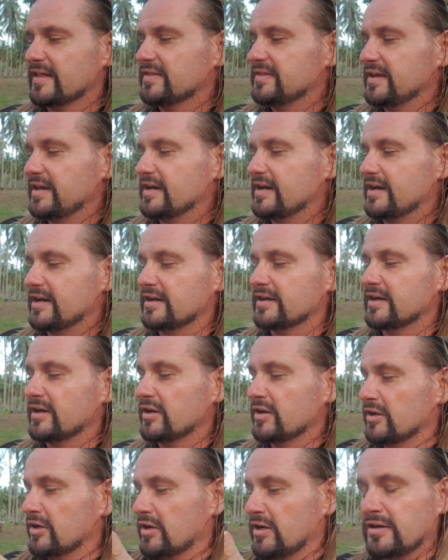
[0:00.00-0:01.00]
They are
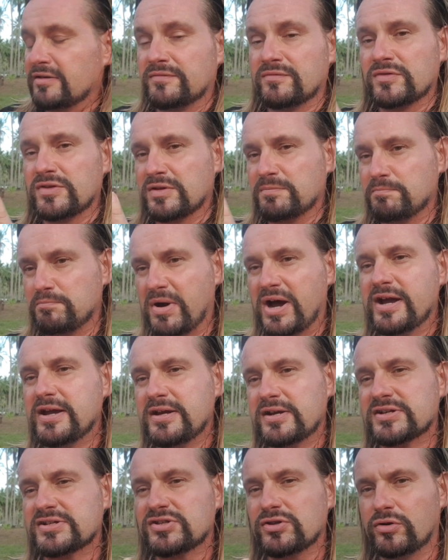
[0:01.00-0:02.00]

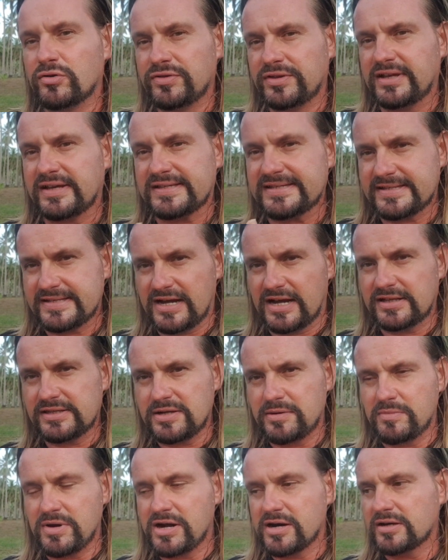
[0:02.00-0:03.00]
buyers on the
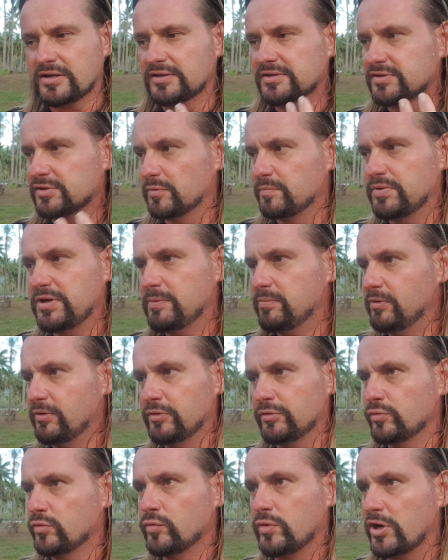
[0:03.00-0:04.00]
starter market, so
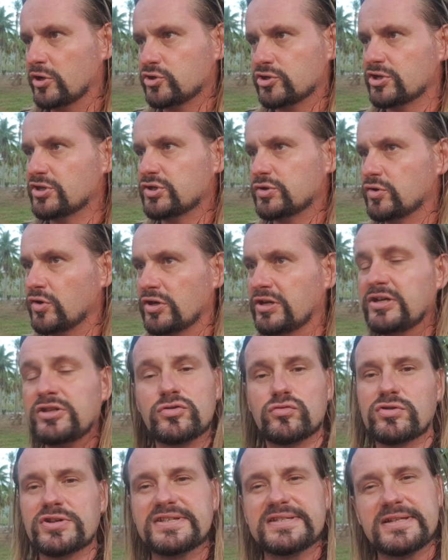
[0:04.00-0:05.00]
people who are just
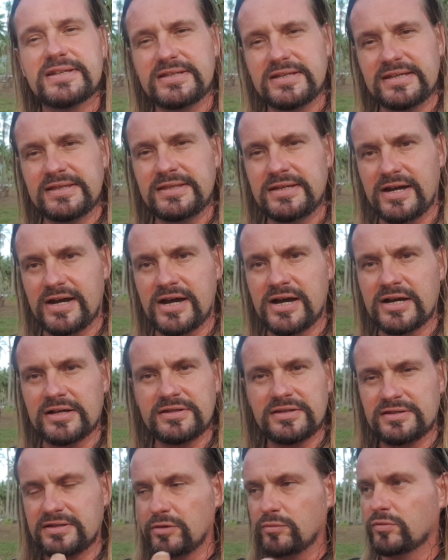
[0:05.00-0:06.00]
interested in the
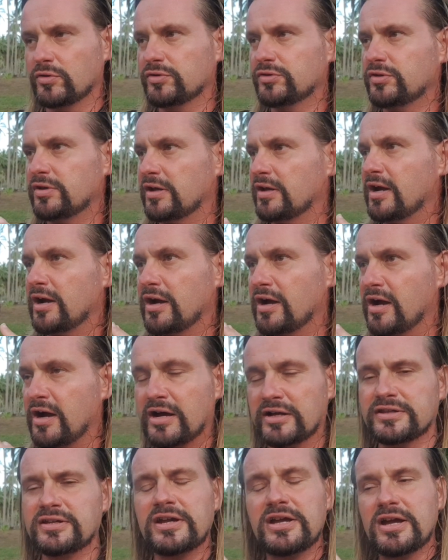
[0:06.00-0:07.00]
art, they want the
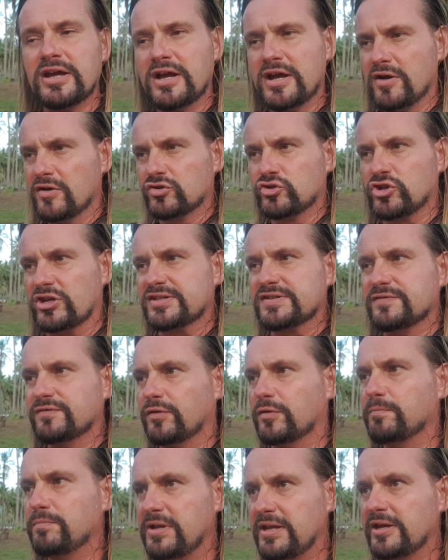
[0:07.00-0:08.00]
art just
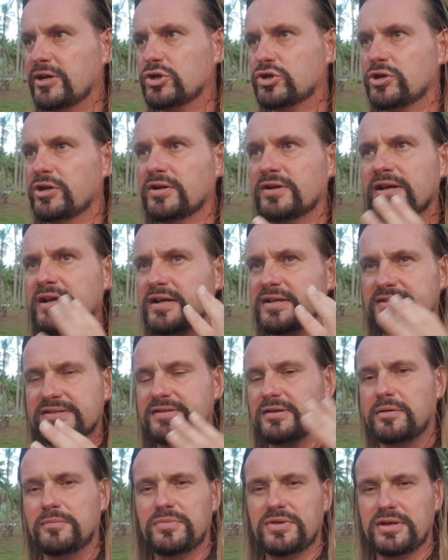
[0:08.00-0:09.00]
for pleasure,
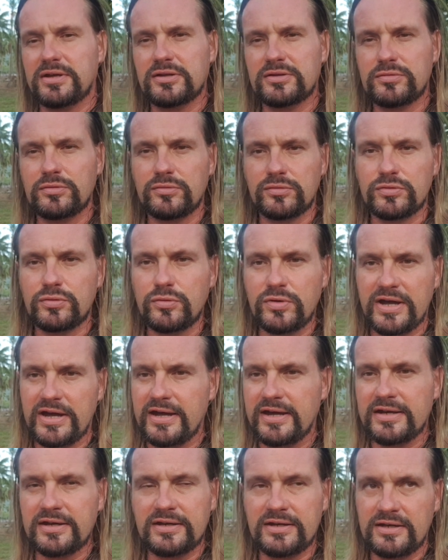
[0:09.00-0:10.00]
something to
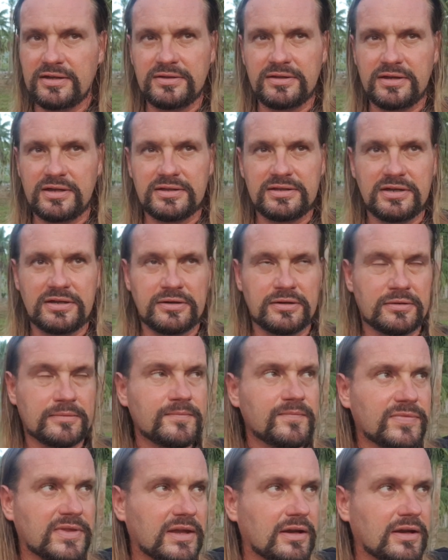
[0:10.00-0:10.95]
hang in the